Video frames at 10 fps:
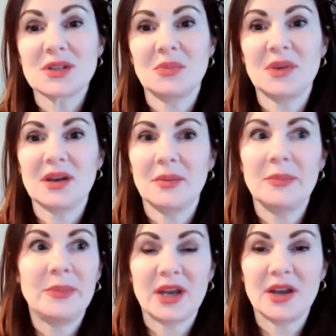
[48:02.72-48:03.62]
used to be a
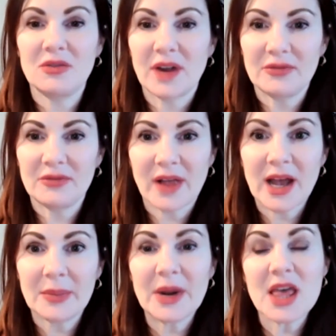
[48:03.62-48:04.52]
big red
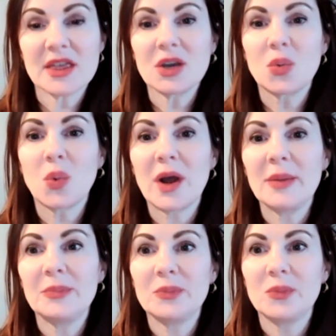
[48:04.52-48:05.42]
flag, but I think what
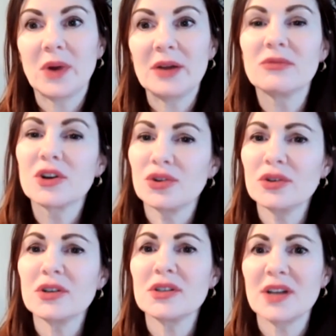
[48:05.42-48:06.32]

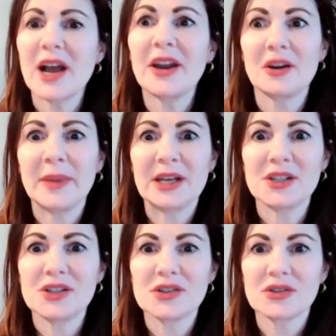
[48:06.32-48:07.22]
recruiters and hiring
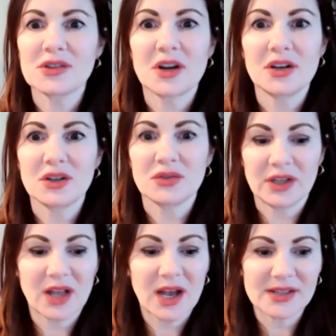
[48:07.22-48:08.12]
managers are starting to
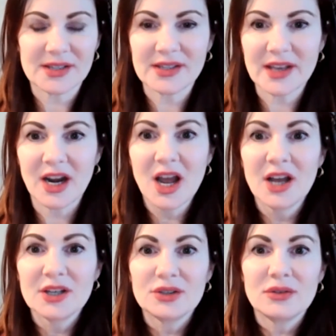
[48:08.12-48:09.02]
realize is that
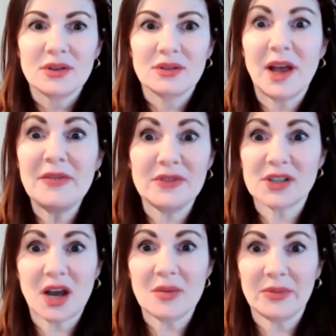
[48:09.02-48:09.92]
life is
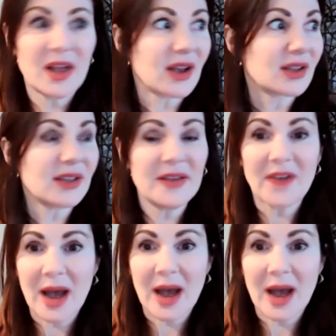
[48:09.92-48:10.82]
complex.
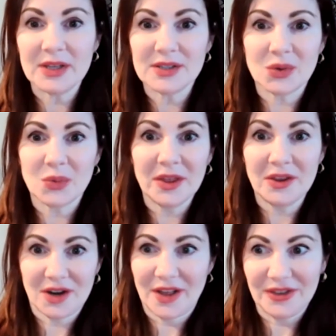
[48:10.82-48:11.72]
Life happens. So whether
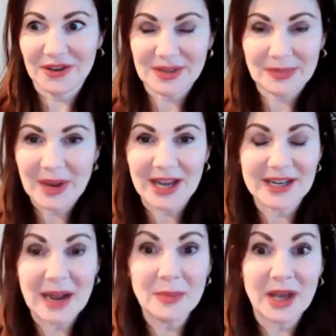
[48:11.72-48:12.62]
or not there's a
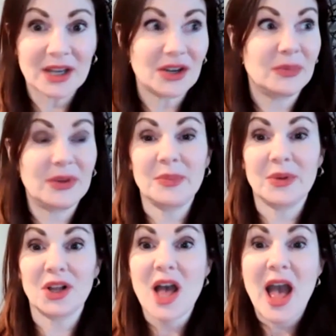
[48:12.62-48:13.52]
pandemic,
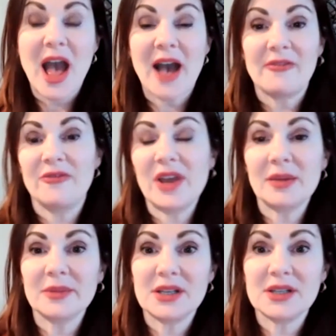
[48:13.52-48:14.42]
people have
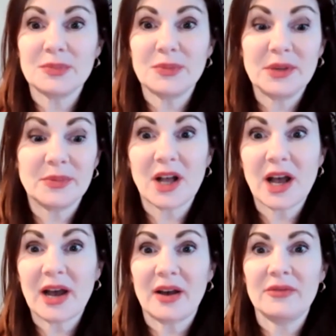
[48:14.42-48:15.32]
families, people
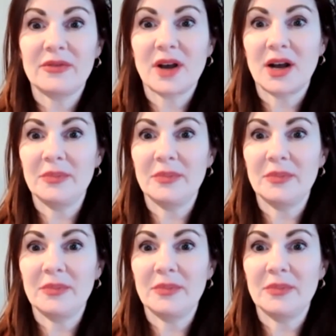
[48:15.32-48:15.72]
have,